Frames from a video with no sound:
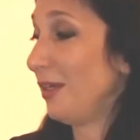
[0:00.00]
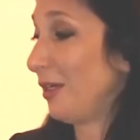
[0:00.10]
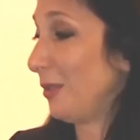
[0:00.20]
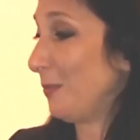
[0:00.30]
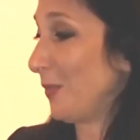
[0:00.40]

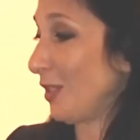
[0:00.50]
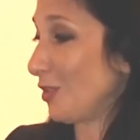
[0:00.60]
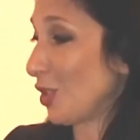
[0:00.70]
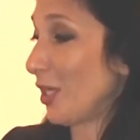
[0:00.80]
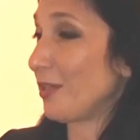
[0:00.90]

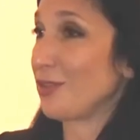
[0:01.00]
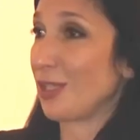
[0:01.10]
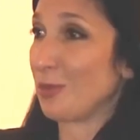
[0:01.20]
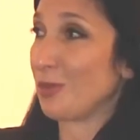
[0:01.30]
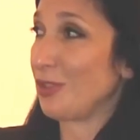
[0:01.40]
And China's
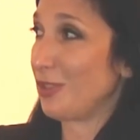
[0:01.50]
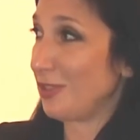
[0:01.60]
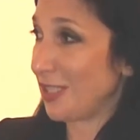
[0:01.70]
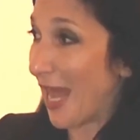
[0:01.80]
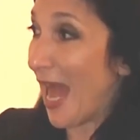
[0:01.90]
able
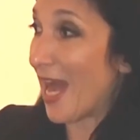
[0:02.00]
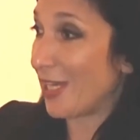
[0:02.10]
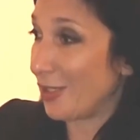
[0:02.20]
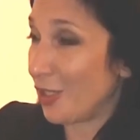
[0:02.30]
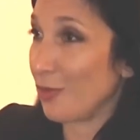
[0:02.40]
to
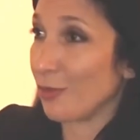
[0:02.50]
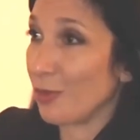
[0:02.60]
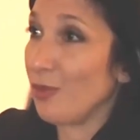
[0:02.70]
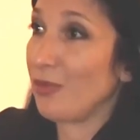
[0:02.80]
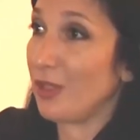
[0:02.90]
add another growth